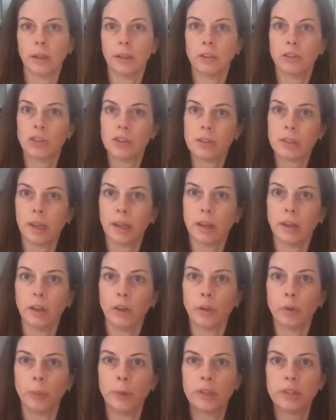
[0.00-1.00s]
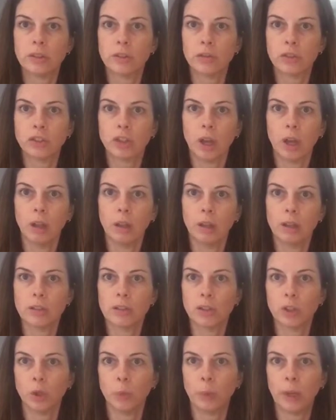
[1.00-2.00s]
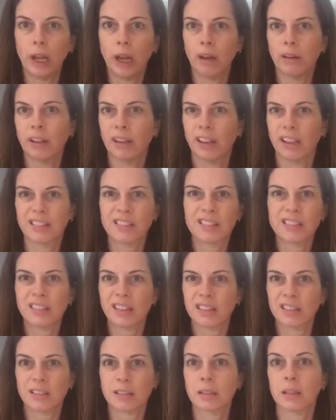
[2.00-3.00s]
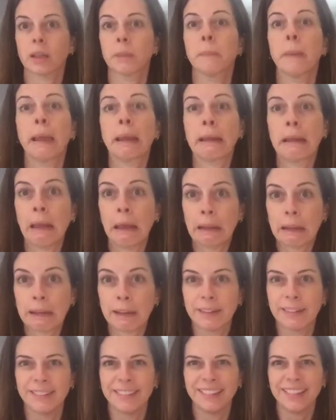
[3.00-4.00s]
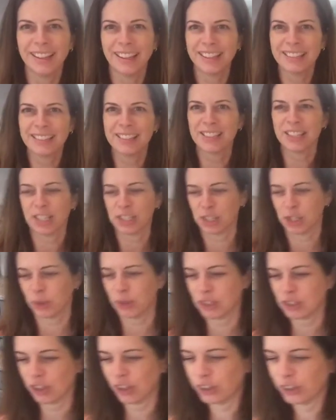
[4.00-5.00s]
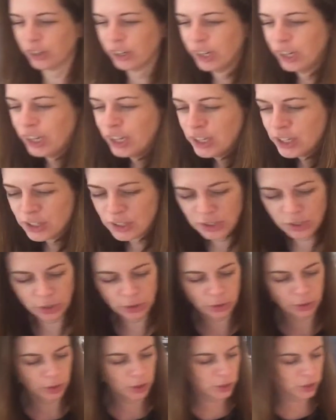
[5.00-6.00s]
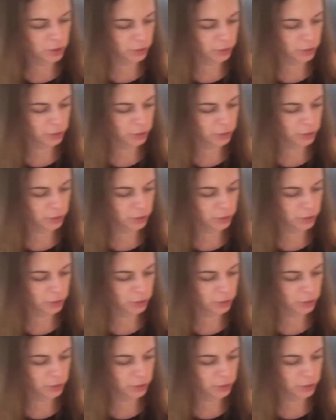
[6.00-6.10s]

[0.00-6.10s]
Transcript: in, just take another piece of shell and scoop it out. It like sticks, it's like magnetic. It like sticks to each other. So you can do